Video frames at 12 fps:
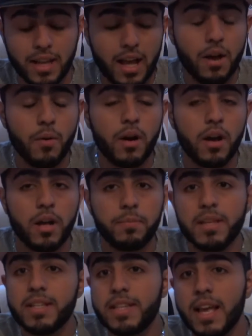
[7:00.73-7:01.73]
now. Uh,
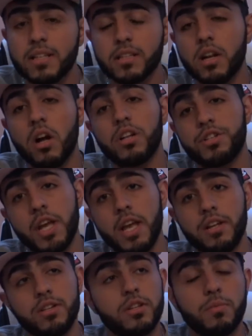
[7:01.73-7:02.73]
these dates can all
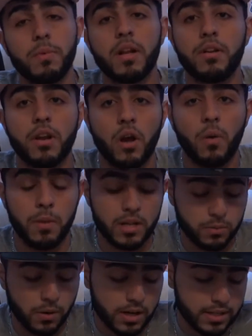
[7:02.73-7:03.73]
change. We don't know
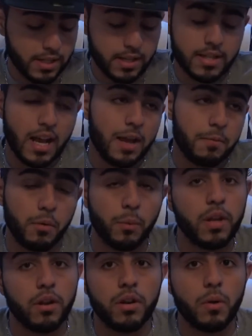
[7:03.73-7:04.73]
because we're in a state of time where
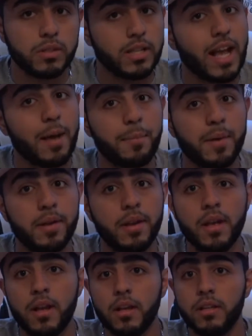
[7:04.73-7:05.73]
we don't know what's gonna happen
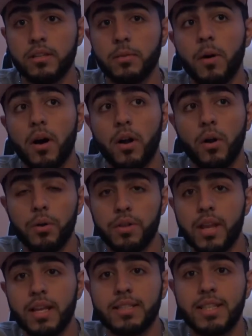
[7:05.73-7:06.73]
tomorrow or the
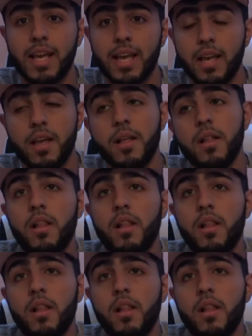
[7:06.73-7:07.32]
next day.